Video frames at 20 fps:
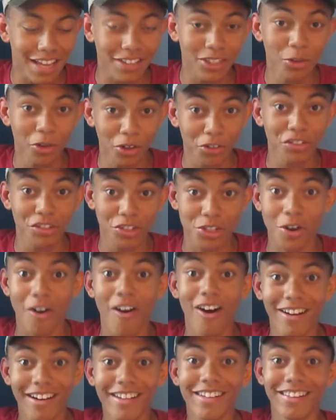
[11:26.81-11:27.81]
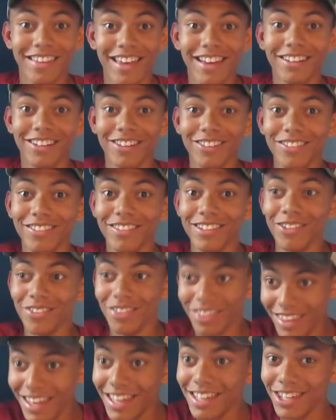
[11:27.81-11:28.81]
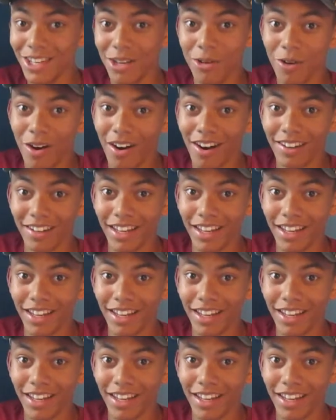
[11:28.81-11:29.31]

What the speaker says: you're stronger than you think you are.